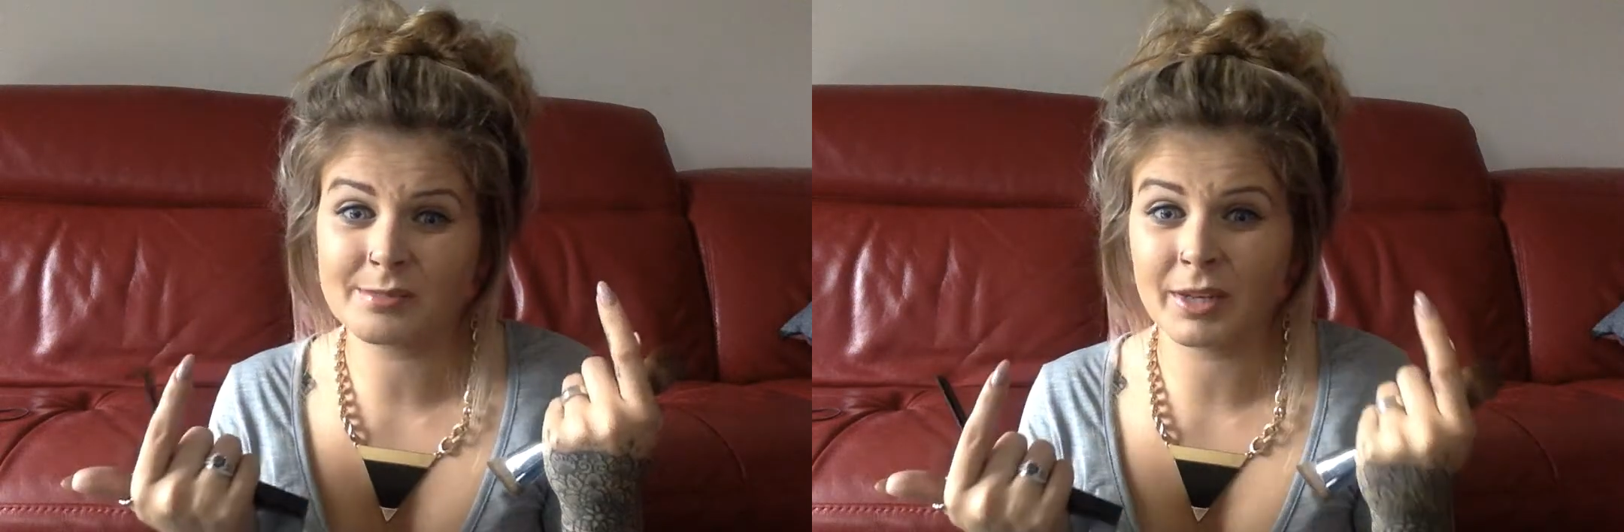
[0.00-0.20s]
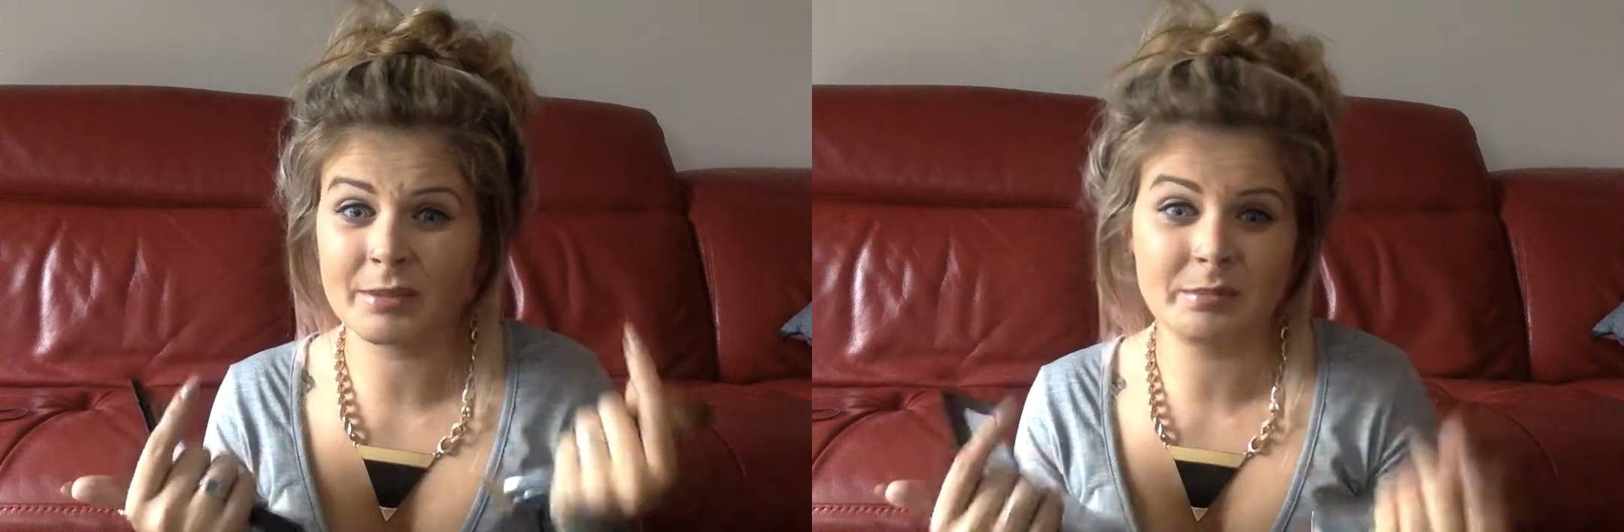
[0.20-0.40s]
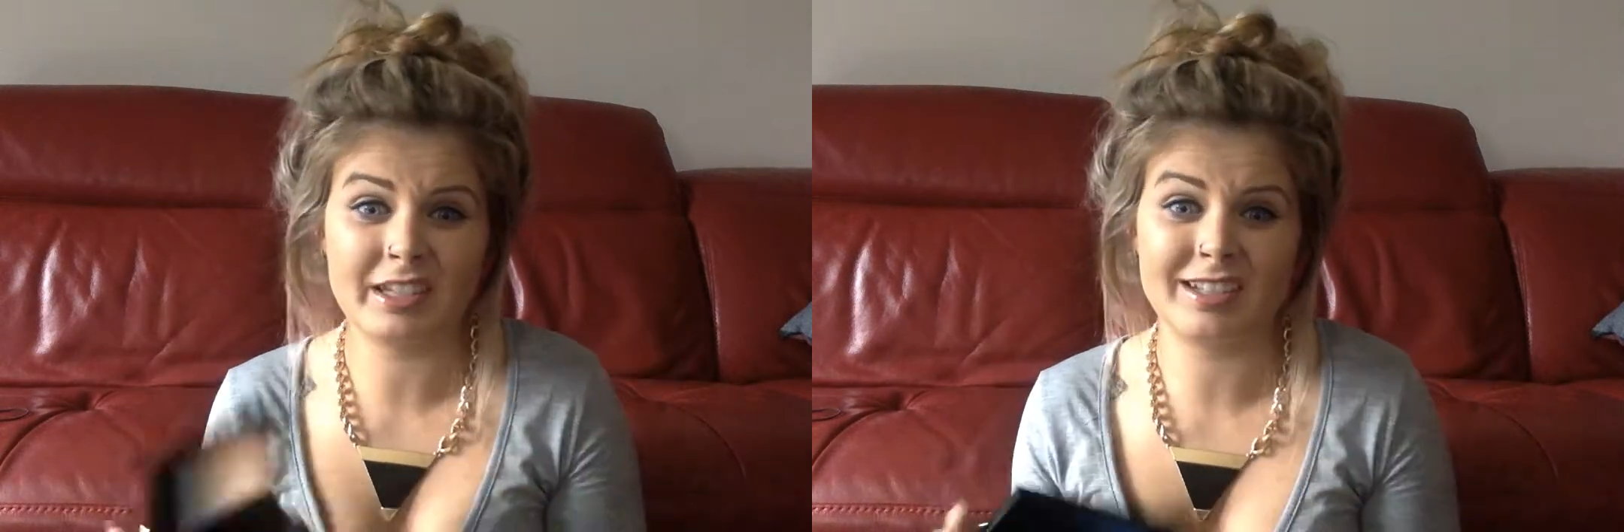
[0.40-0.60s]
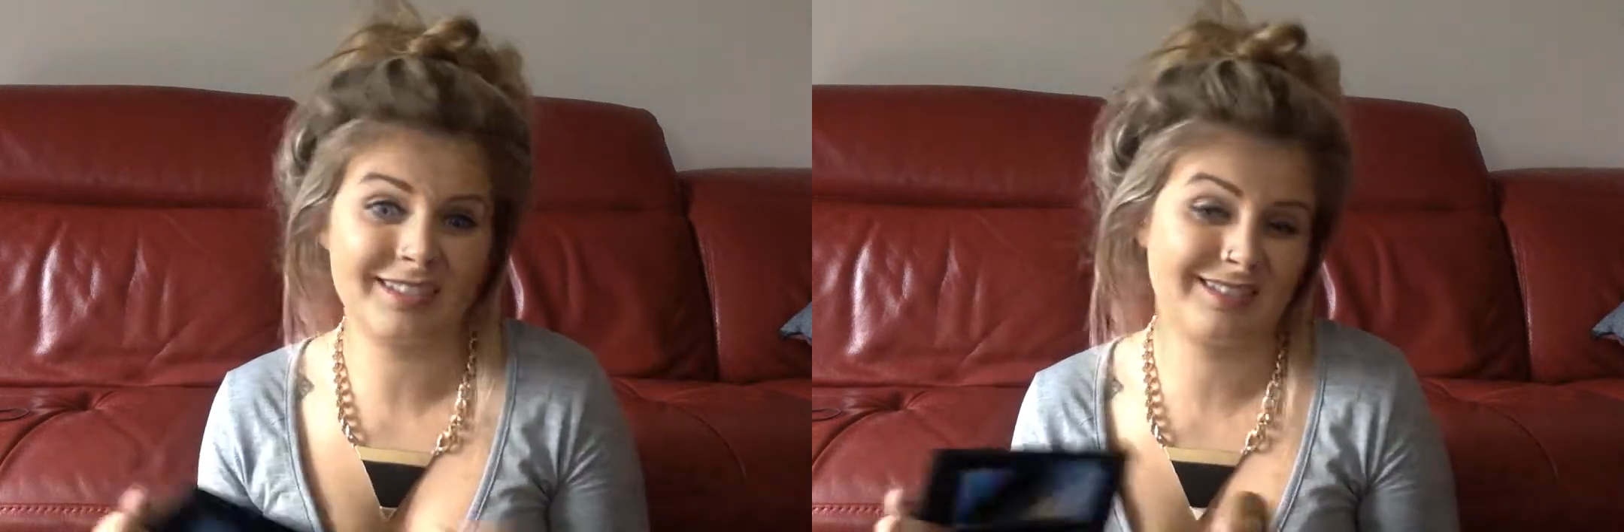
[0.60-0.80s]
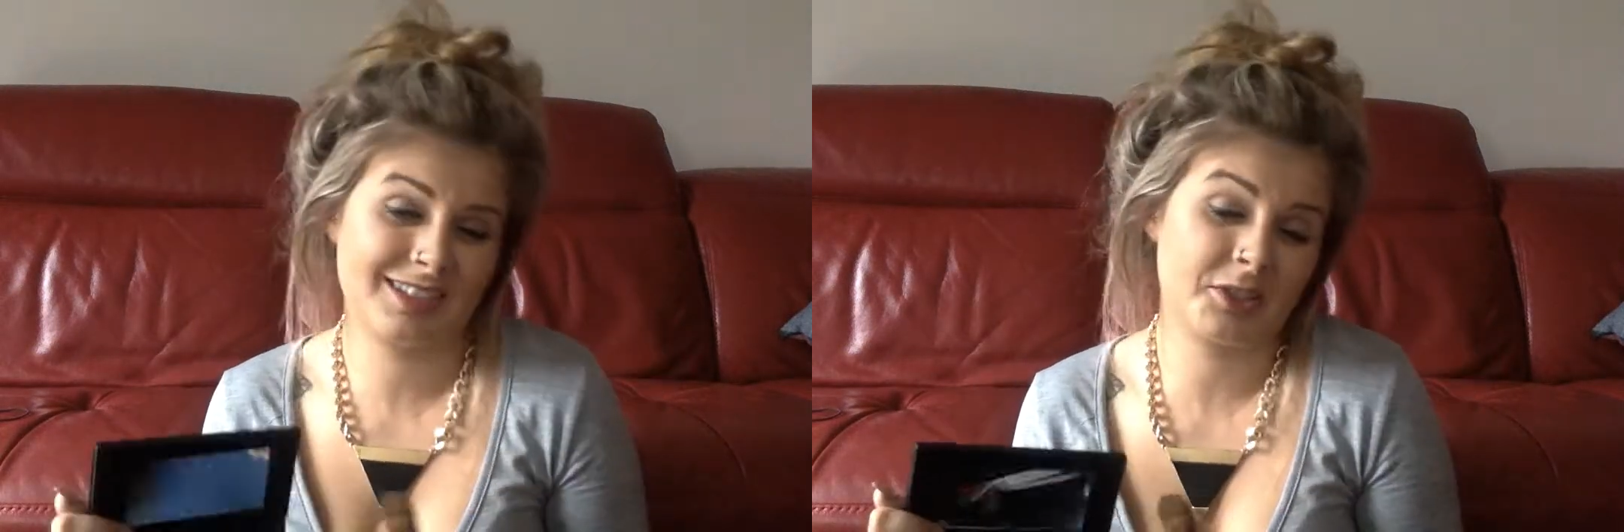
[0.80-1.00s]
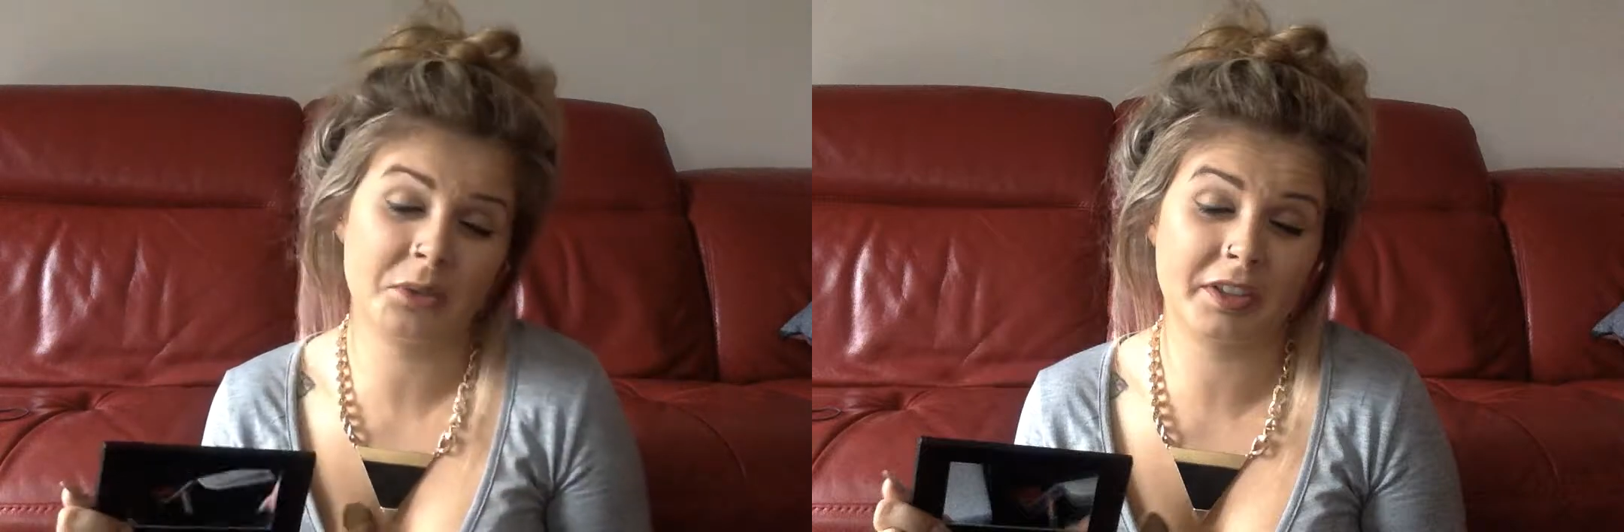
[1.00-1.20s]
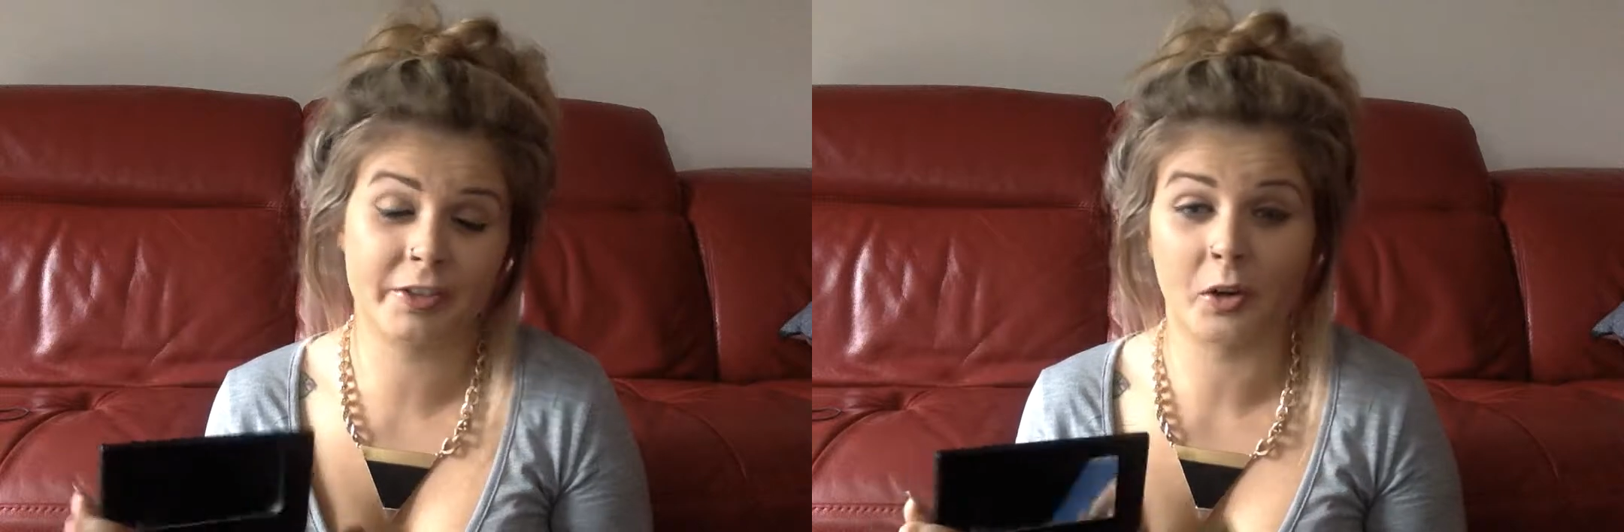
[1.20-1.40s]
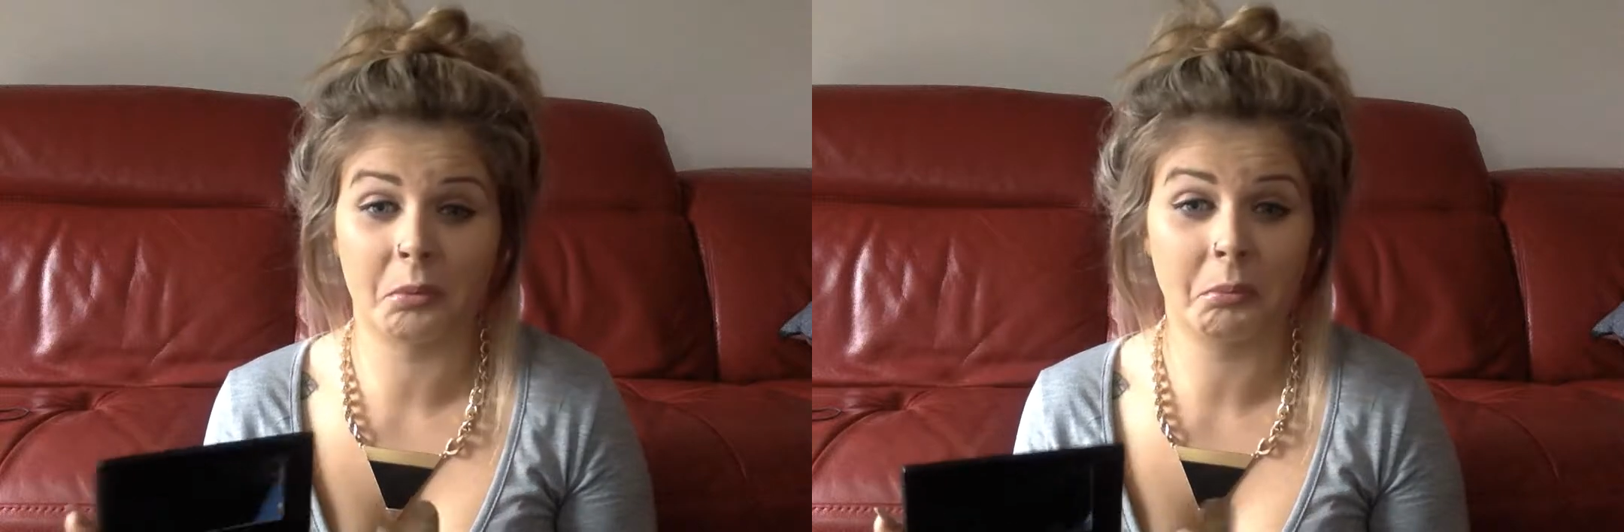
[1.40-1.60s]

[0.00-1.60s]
might be totally wrong,